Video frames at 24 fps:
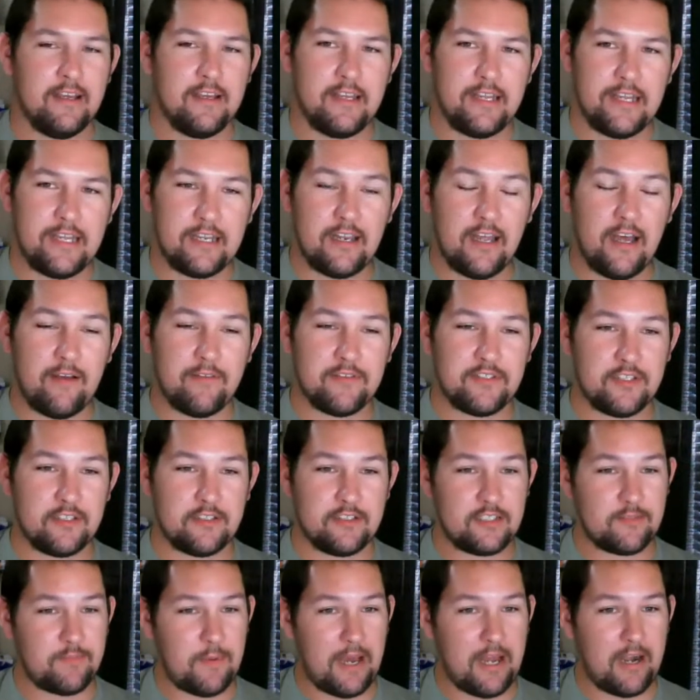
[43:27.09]
He loves
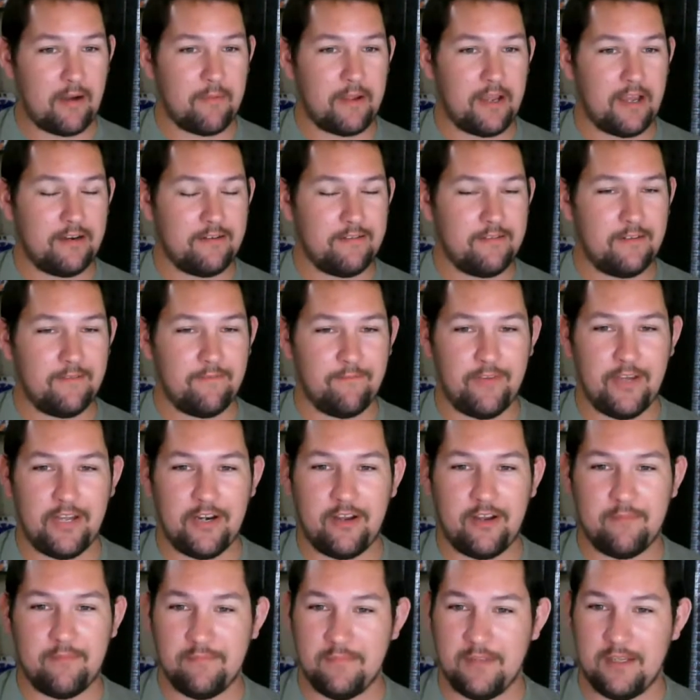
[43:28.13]
Spider Man,
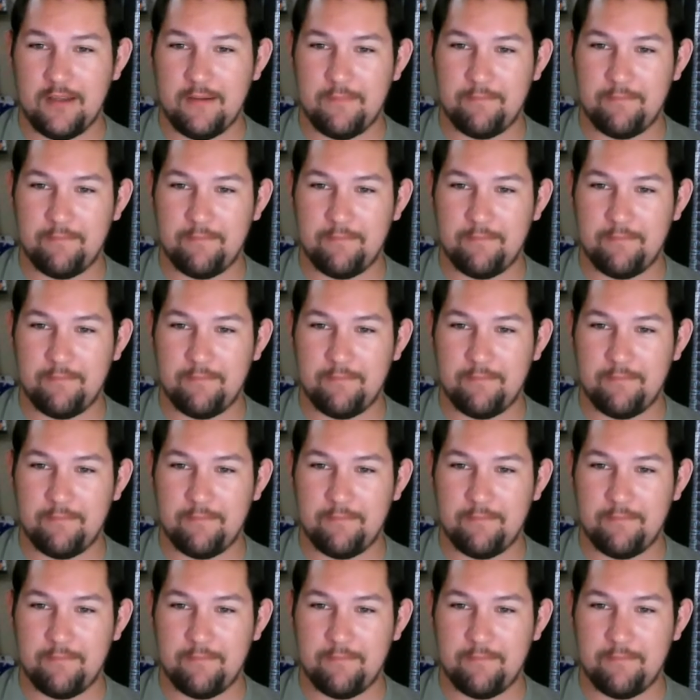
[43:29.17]
Venom,